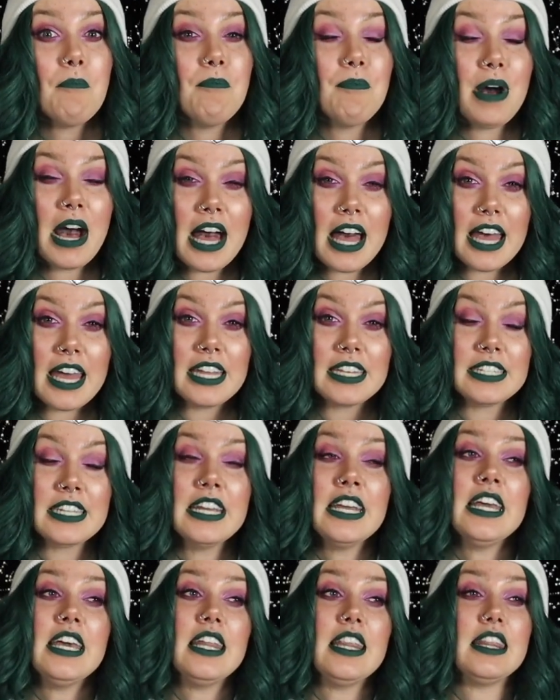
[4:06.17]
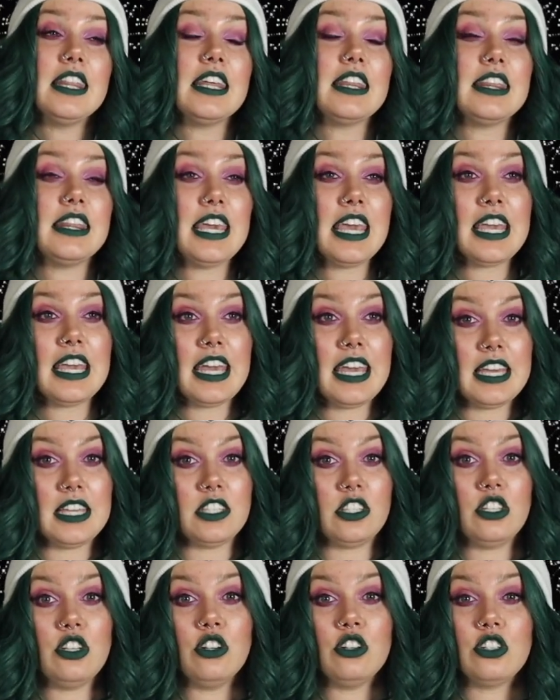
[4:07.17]
But the thing
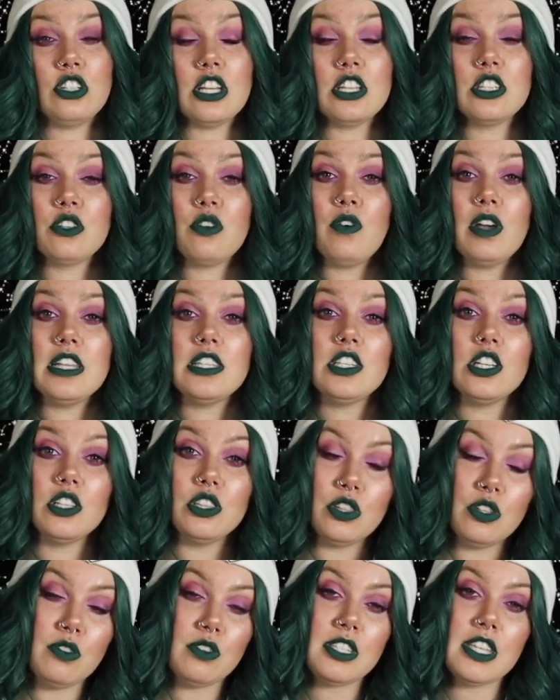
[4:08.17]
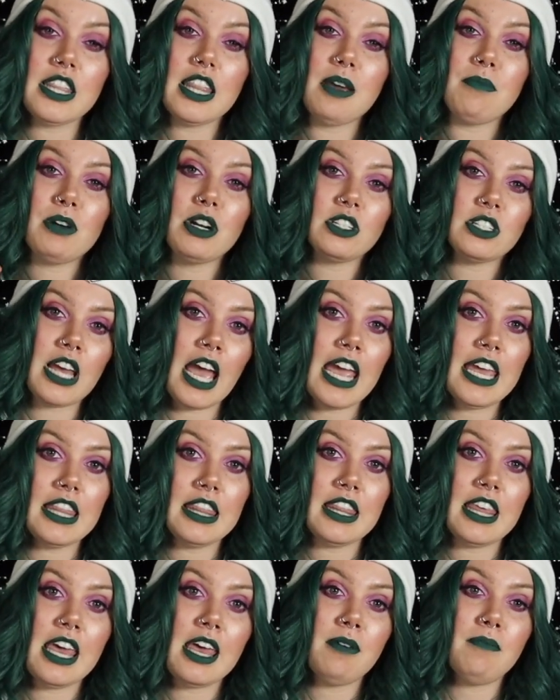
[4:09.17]
is, you're just going to loosen them or
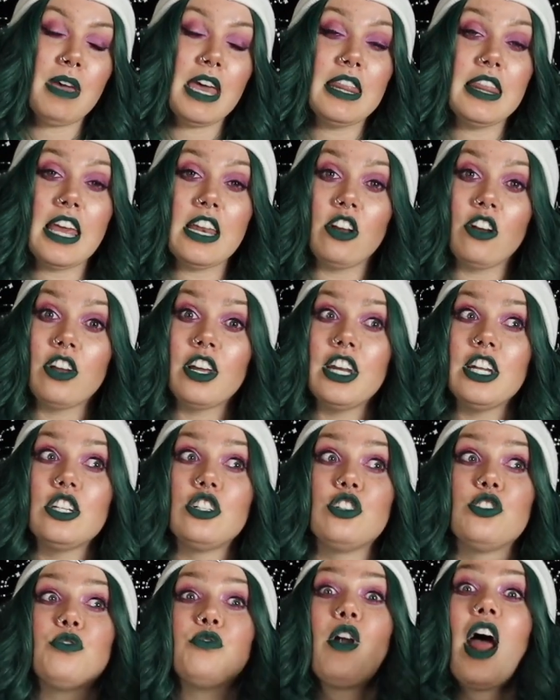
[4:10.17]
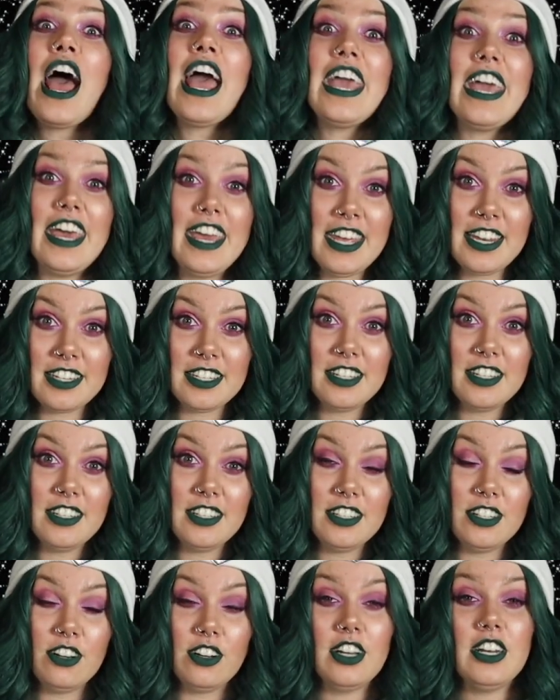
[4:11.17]
tighten them, and then you're going to try it.
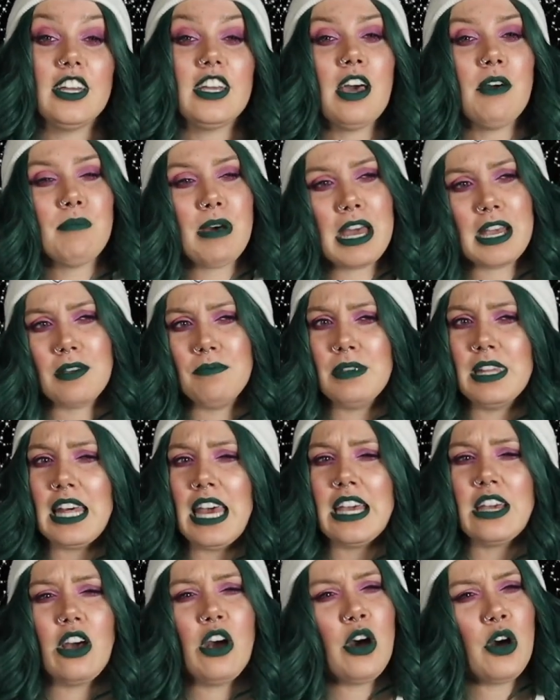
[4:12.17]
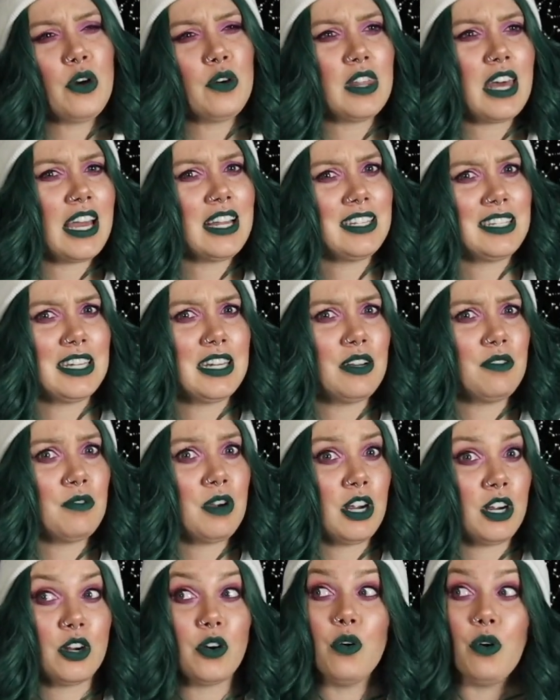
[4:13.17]
You're going to come back and be like, oh, that didn't
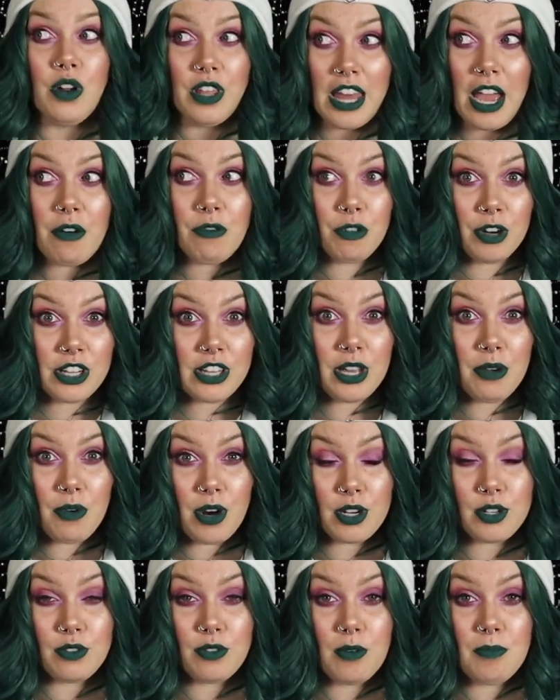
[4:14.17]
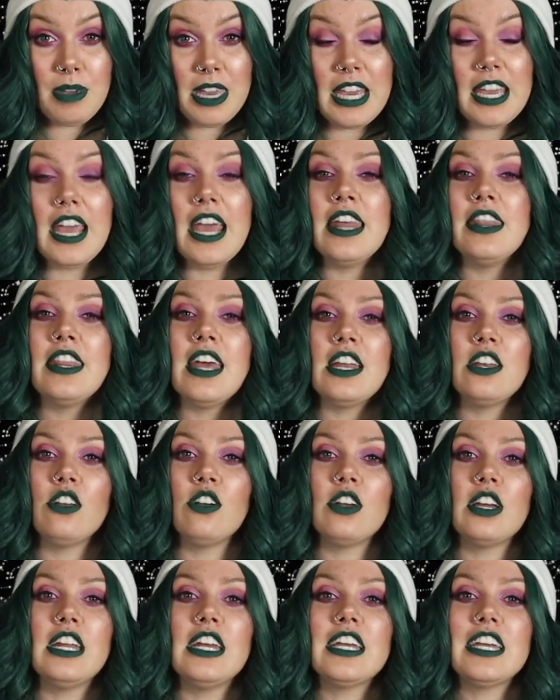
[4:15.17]
work, or that really worked for me. And then
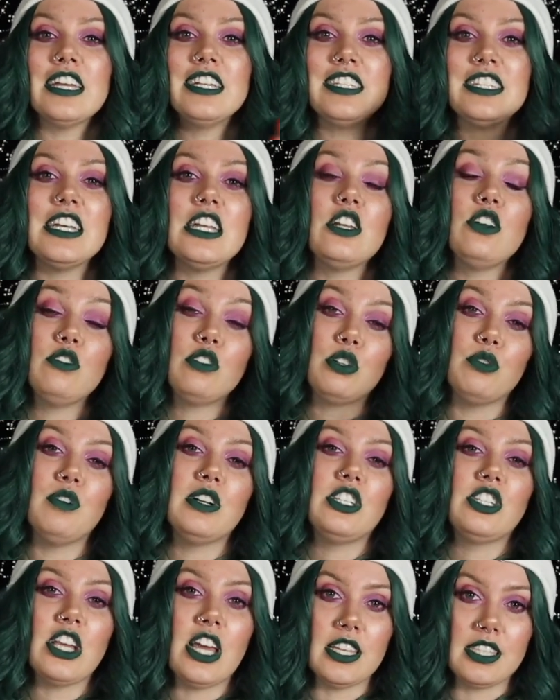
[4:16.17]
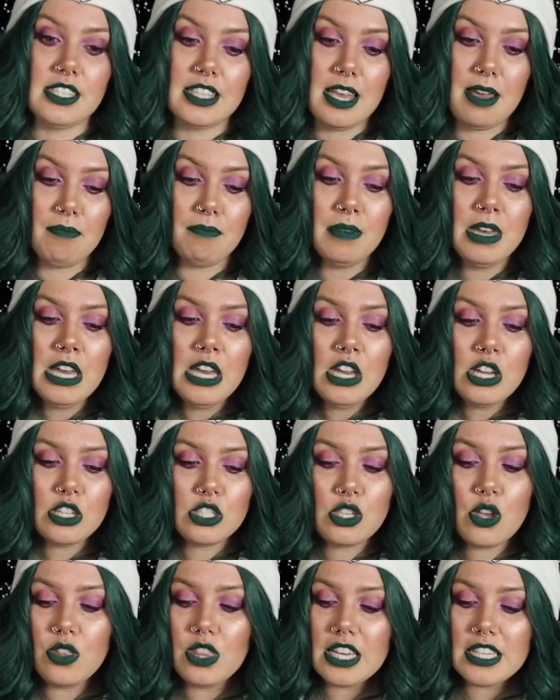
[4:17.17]
you're going to continue to adjust them.
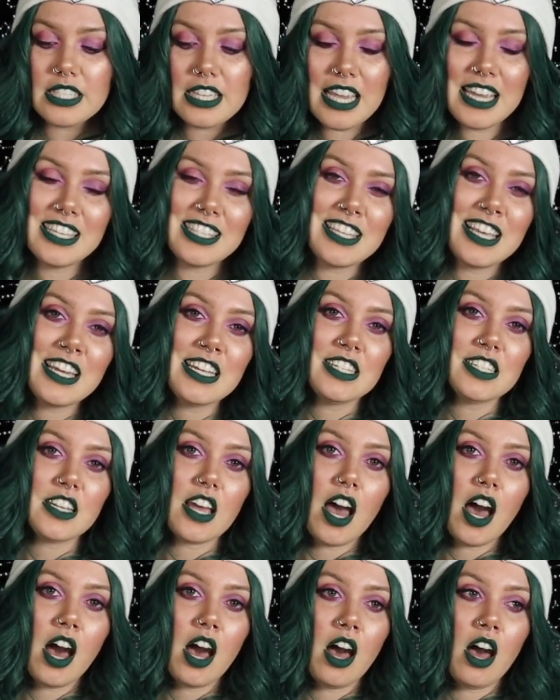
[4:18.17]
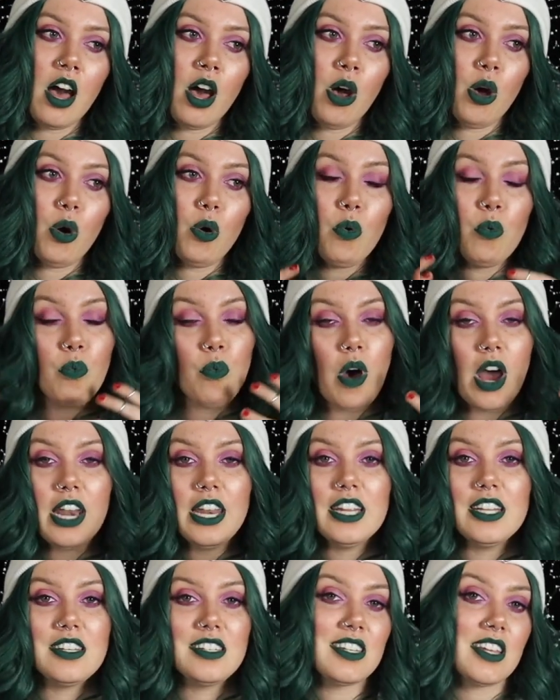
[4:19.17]
So this isn't a one
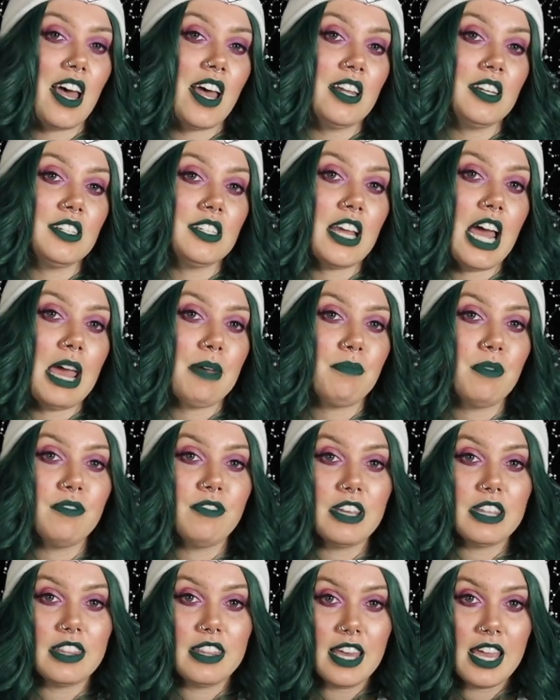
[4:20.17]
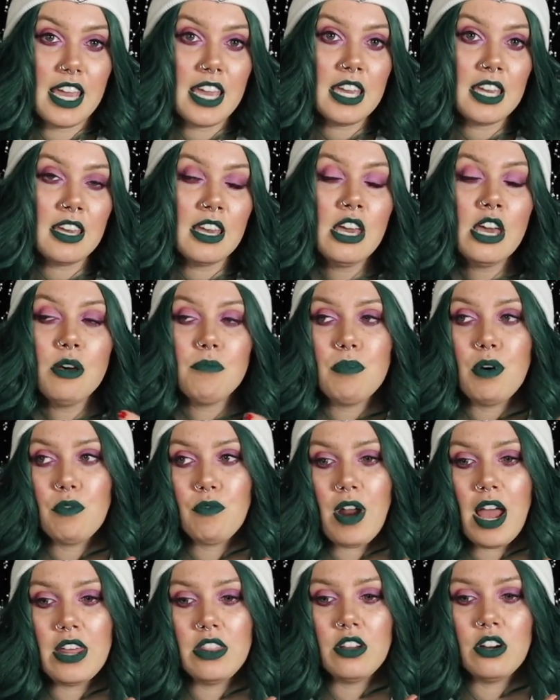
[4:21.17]
and done type of a thing, but
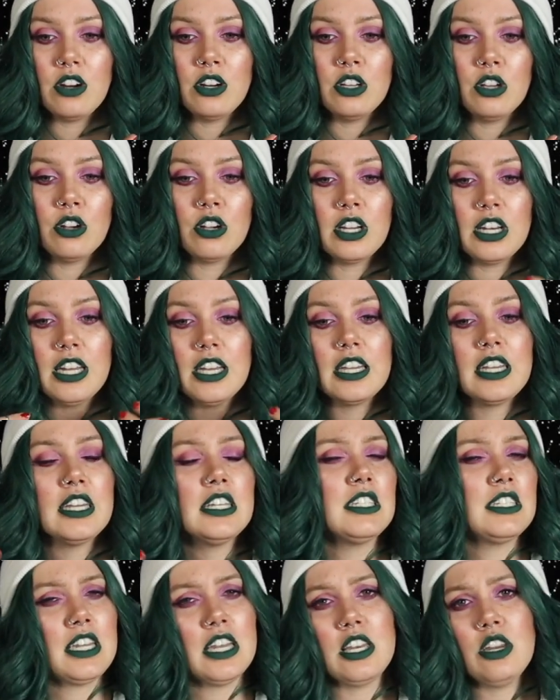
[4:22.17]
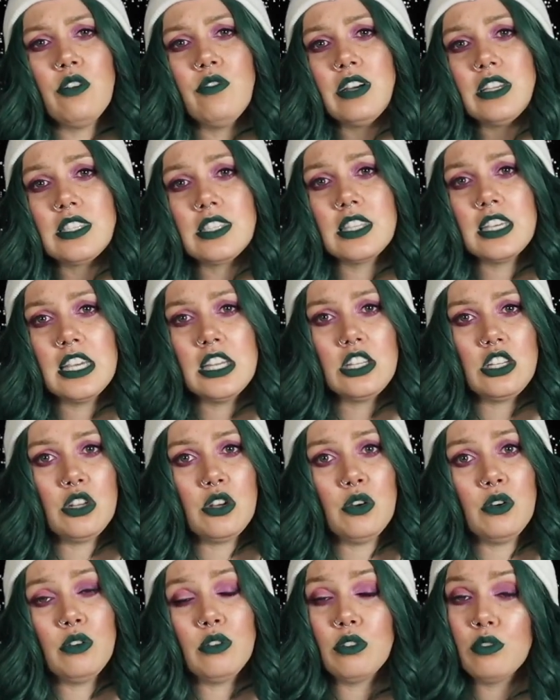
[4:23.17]
rather you're going to continuously
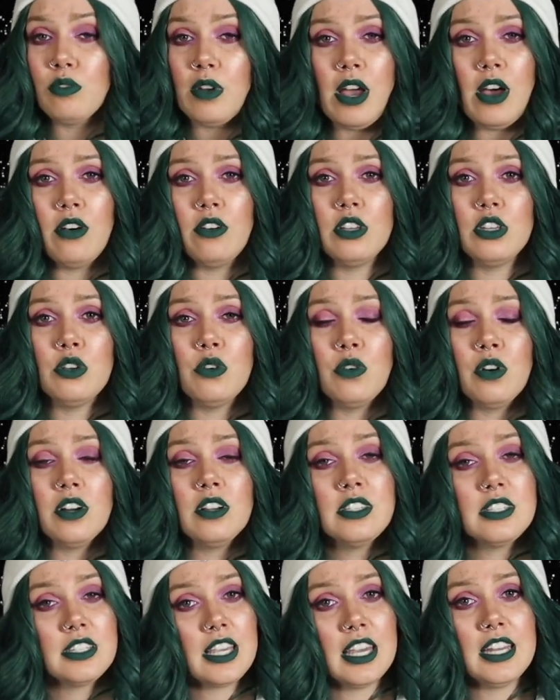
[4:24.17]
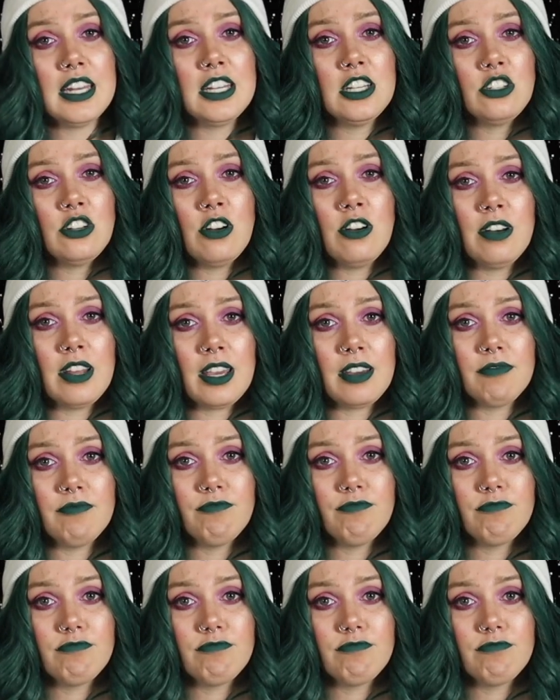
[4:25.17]
do throughout your skating journey.